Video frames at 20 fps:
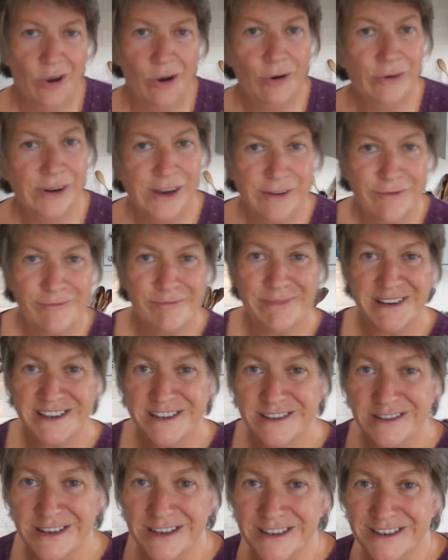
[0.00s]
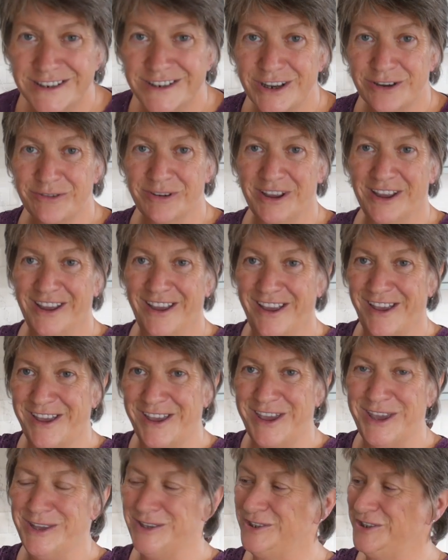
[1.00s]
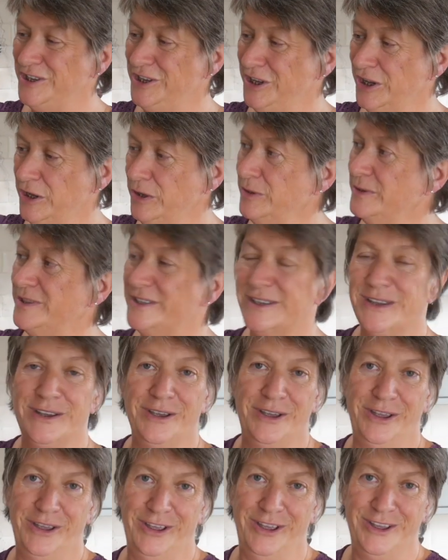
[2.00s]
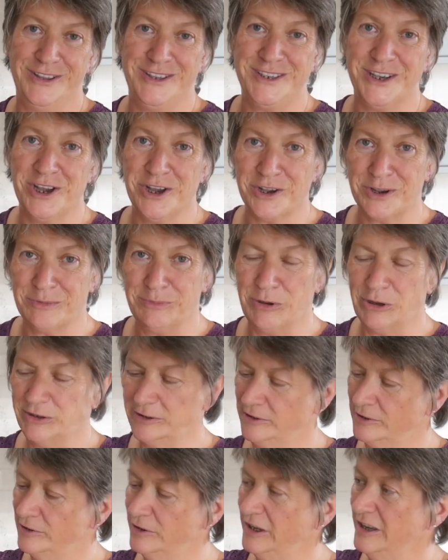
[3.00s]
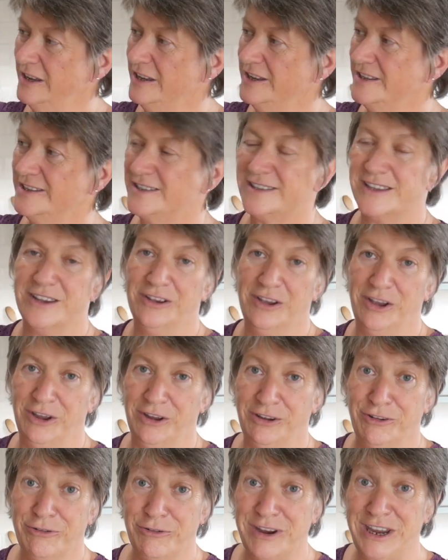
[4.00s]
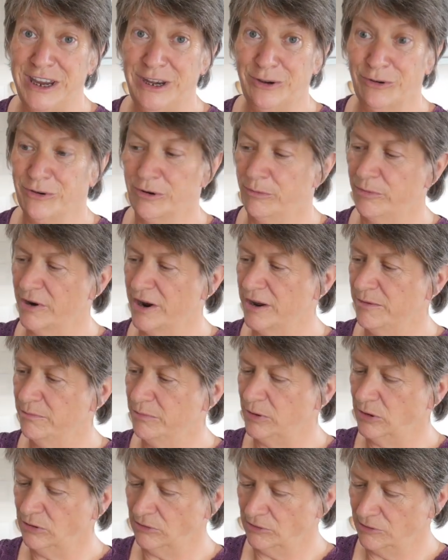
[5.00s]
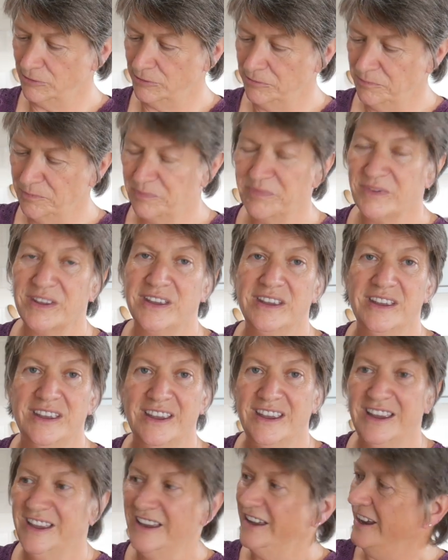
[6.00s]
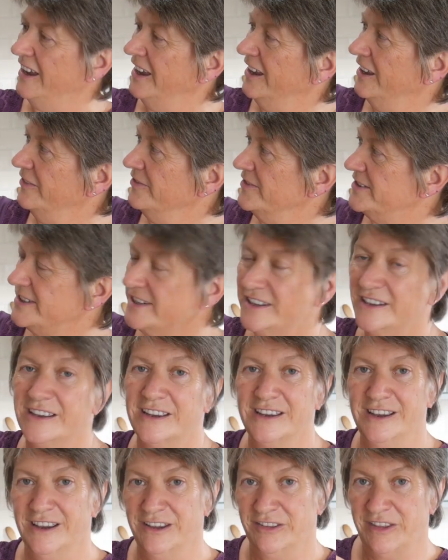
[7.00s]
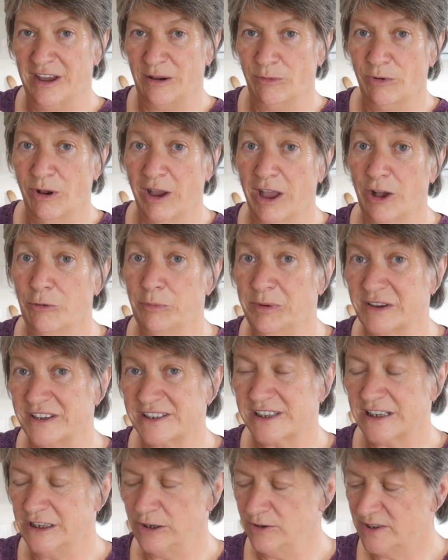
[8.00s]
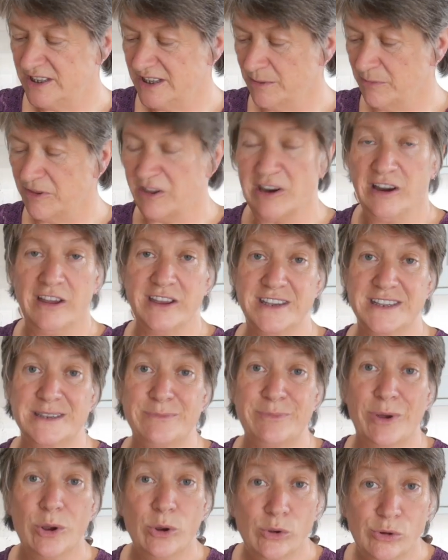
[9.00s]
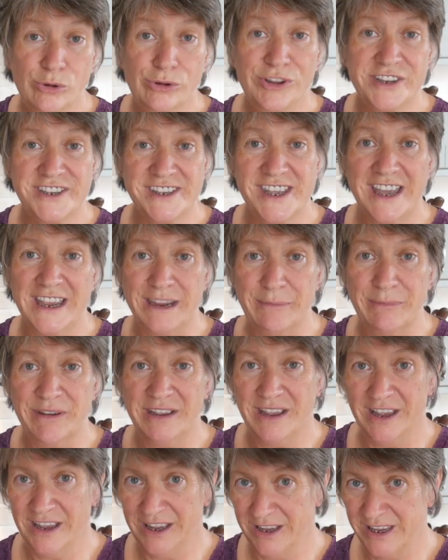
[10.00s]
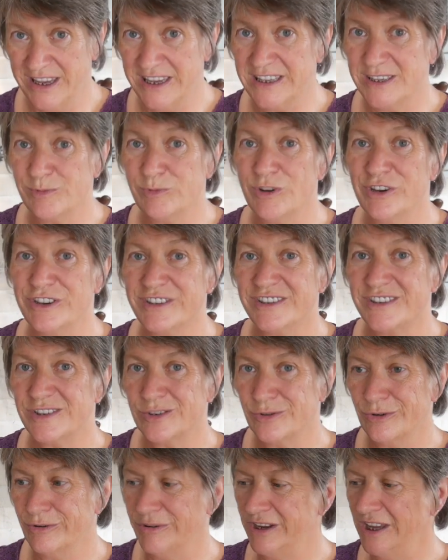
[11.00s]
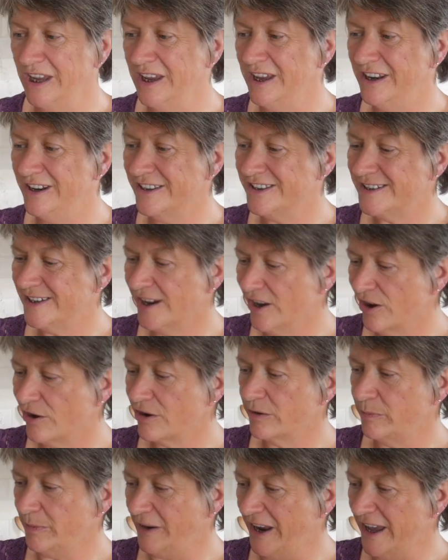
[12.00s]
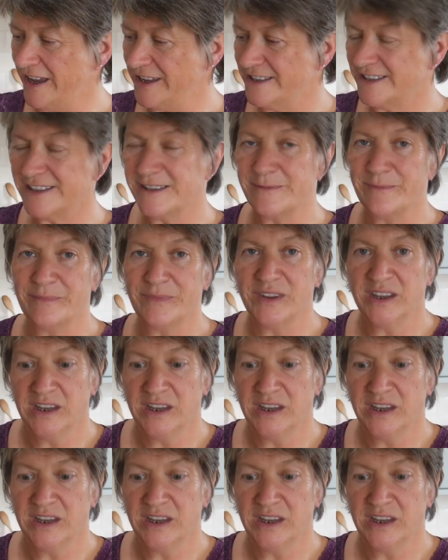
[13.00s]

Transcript: Or an even better thing to do is to use a dark bottle, so a green or a brown bottle, and that will help exclude some of the lights. But all the same, it's worth storing it in a dark place.